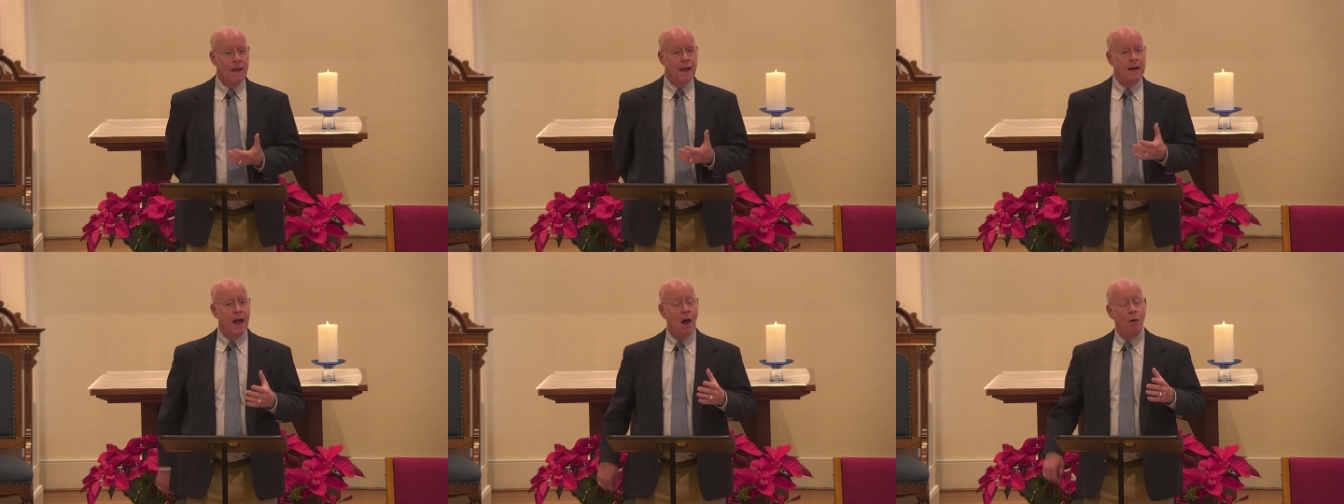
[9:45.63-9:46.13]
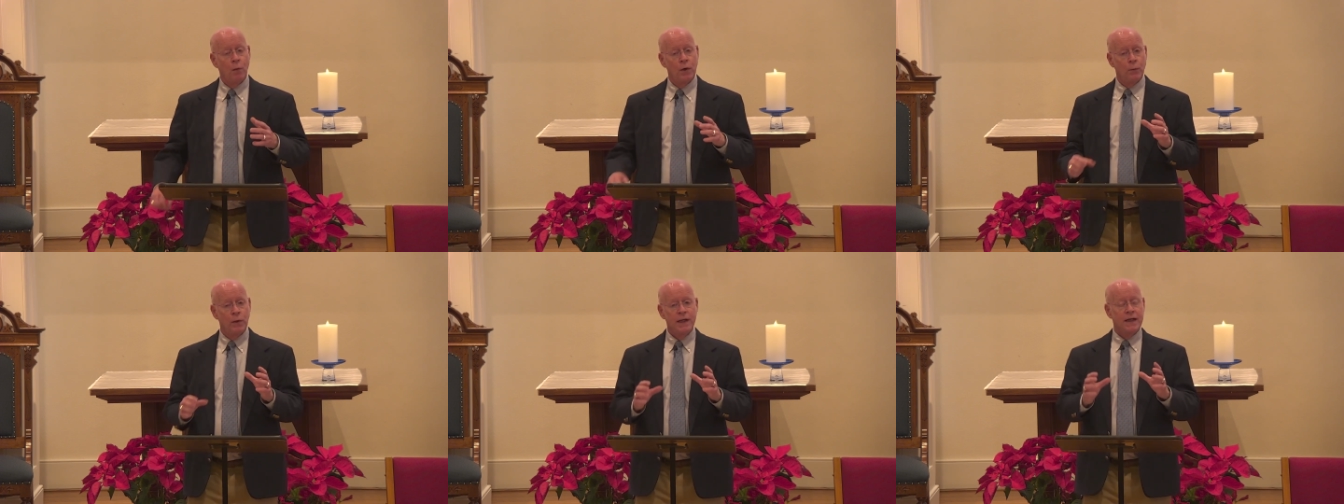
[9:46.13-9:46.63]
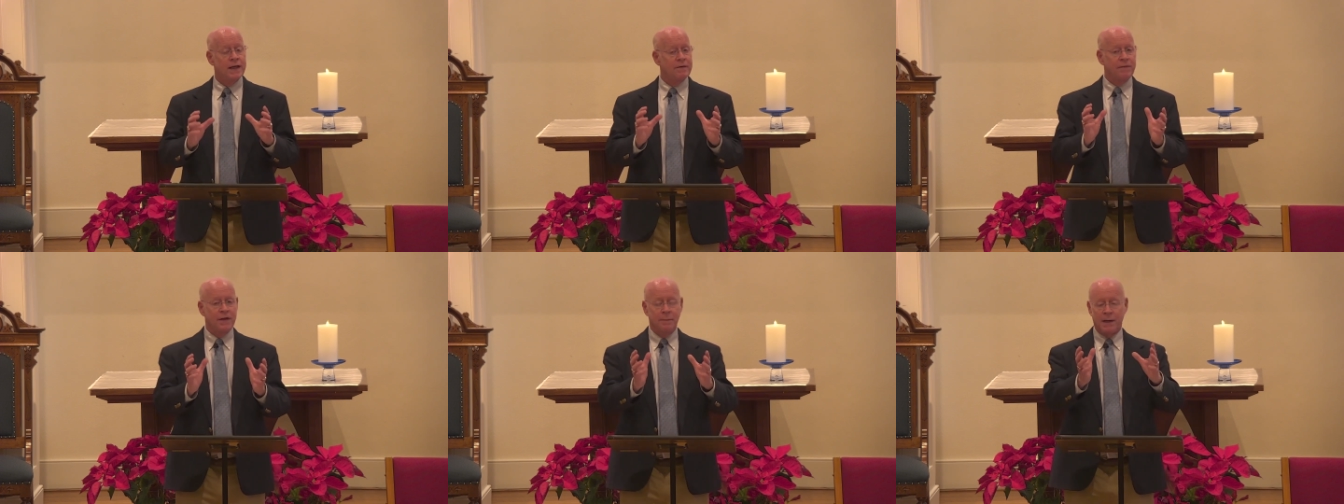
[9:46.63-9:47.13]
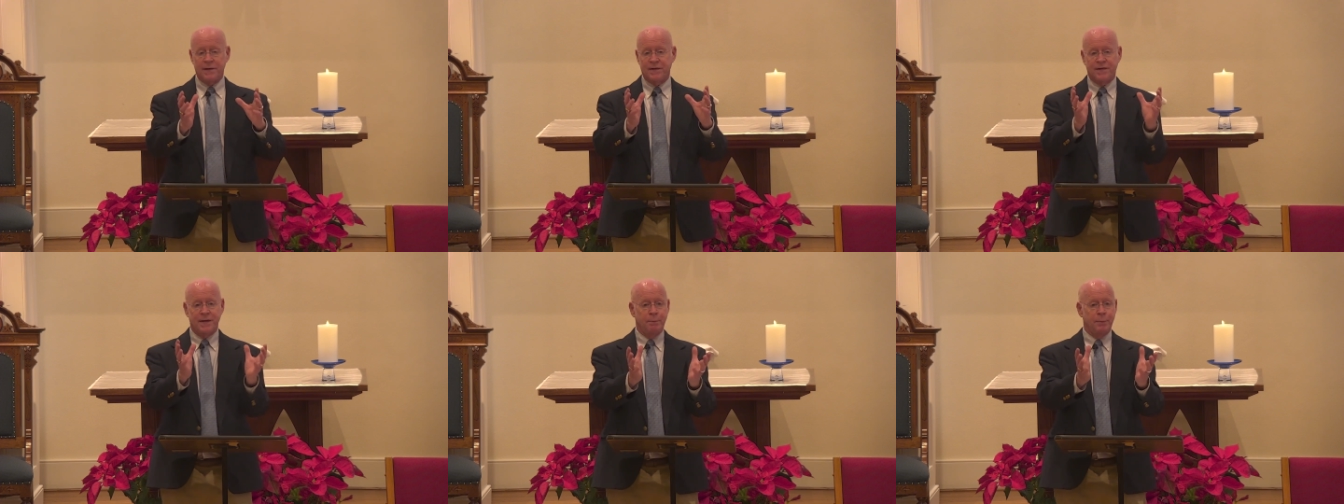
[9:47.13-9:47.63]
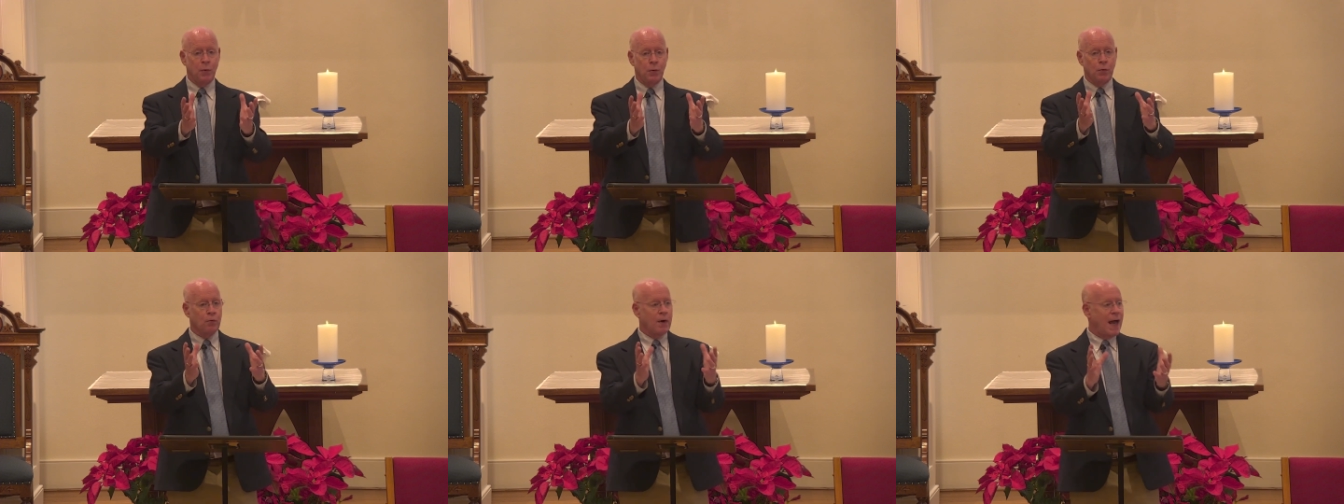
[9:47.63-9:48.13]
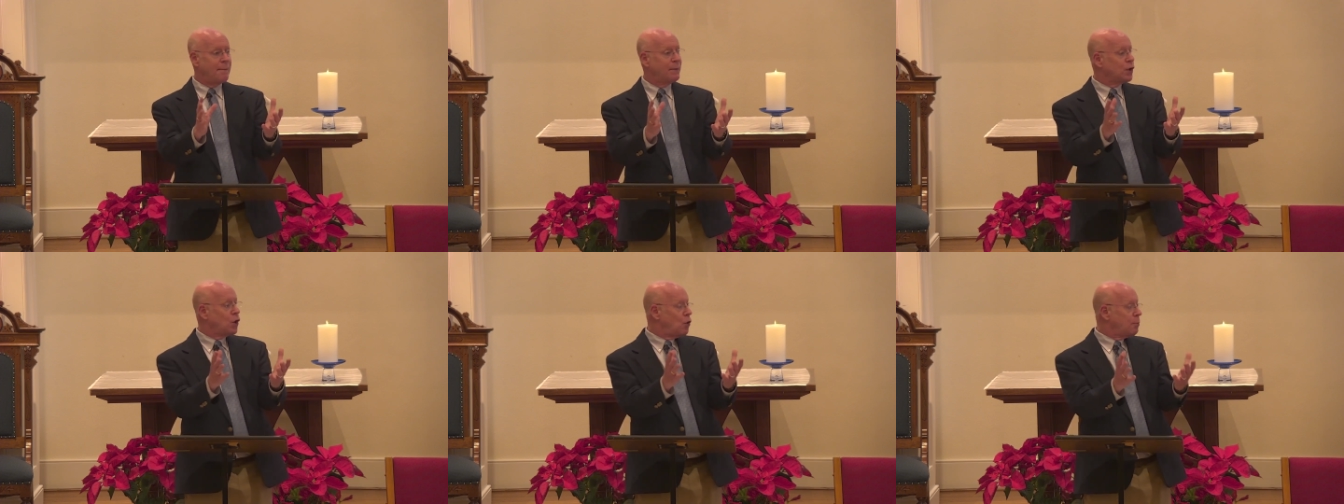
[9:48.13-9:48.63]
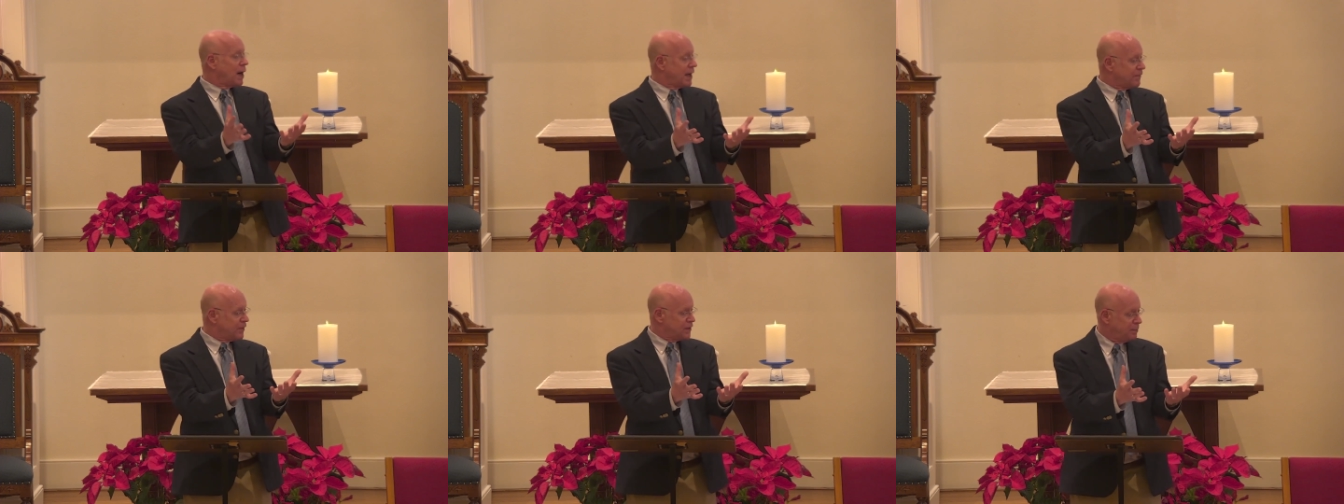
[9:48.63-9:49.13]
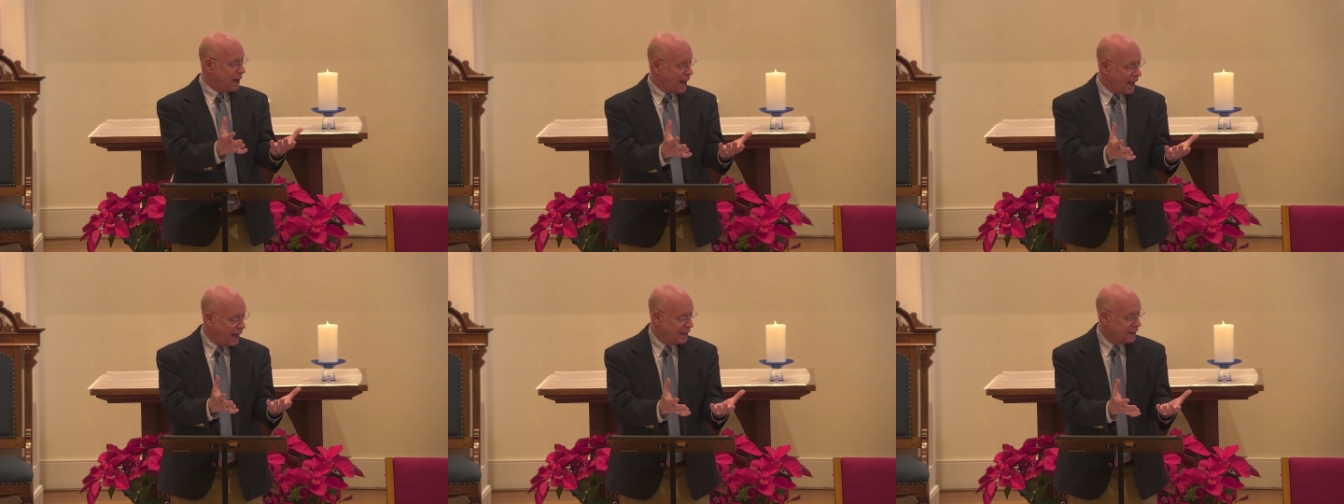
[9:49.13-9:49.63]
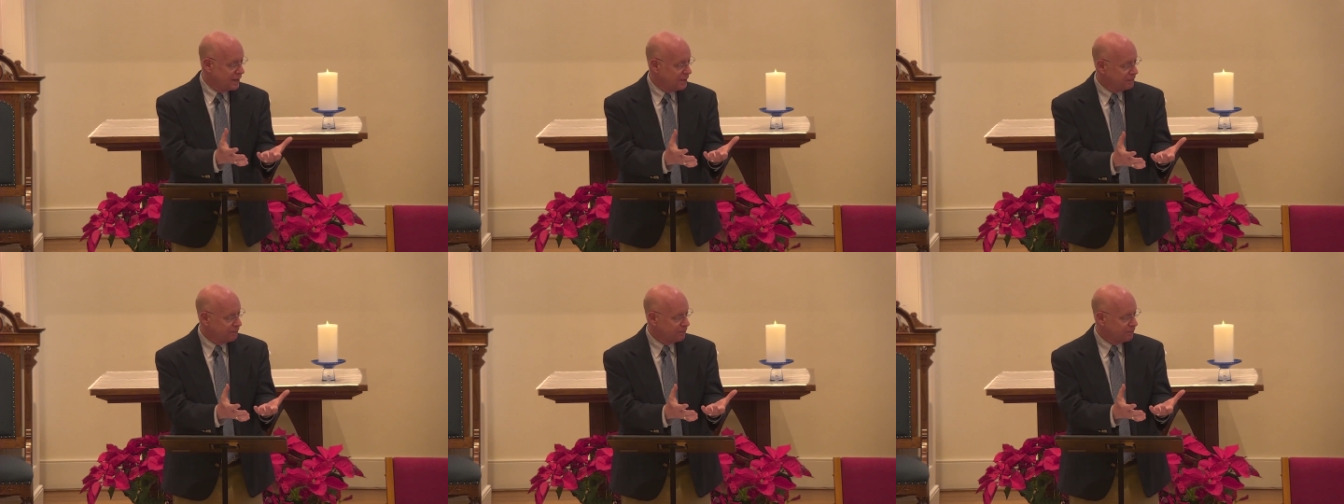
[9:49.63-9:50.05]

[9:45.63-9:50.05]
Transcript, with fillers: and how when we give them a simple grab and go breakfast bag